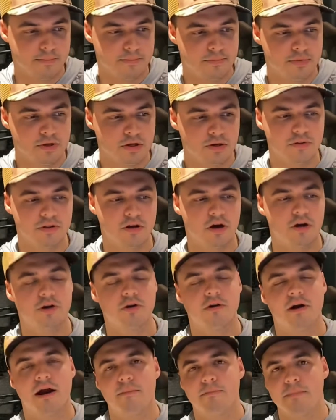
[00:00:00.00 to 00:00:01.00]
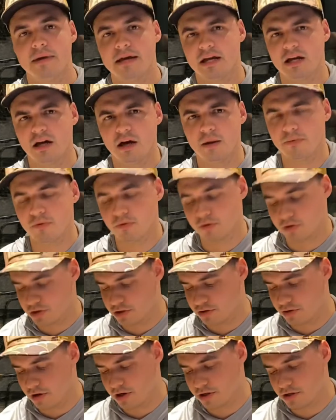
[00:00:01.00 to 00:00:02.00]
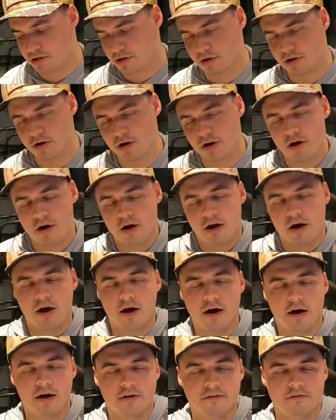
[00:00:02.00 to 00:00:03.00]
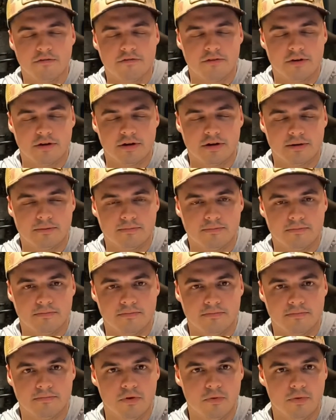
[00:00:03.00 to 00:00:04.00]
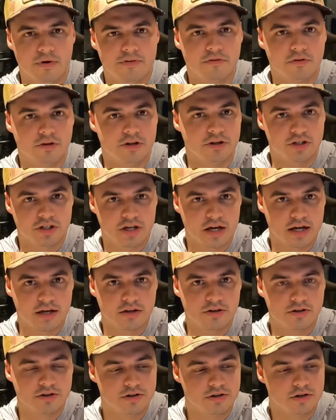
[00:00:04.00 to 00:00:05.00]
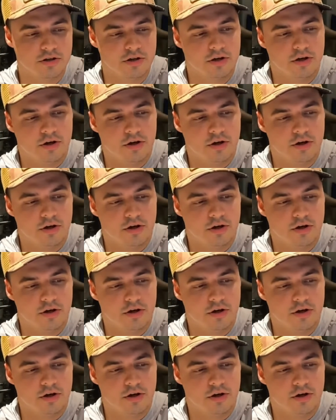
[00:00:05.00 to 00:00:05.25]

The underground makeup or structure of the river can change.